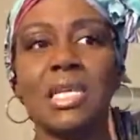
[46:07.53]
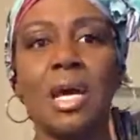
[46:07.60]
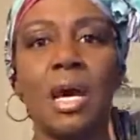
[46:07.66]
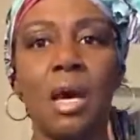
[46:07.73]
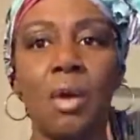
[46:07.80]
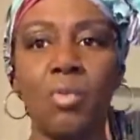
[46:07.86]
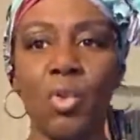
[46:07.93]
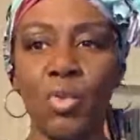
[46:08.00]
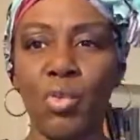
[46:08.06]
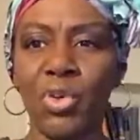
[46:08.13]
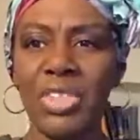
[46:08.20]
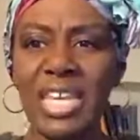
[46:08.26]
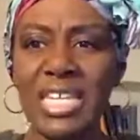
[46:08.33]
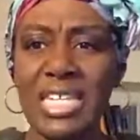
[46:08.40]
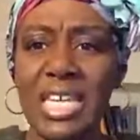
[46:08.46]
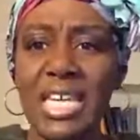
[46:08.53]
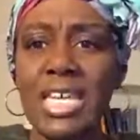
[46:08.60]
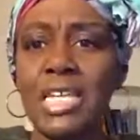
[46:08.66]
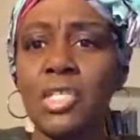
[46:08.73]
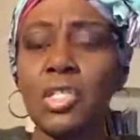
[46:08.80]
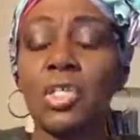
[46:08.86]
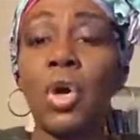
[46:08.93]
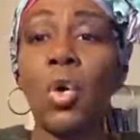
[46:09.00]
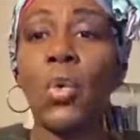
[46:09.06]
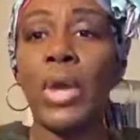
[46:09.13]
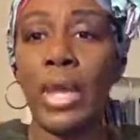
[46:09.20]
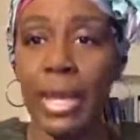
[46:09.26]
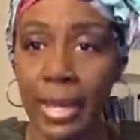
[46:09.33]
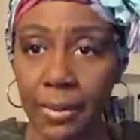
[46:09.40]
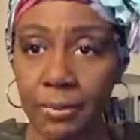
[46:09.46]
or where their knees go
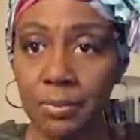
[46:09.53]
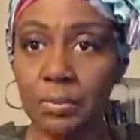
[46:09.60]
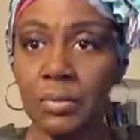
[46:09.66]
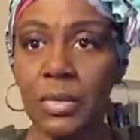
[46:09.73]
in.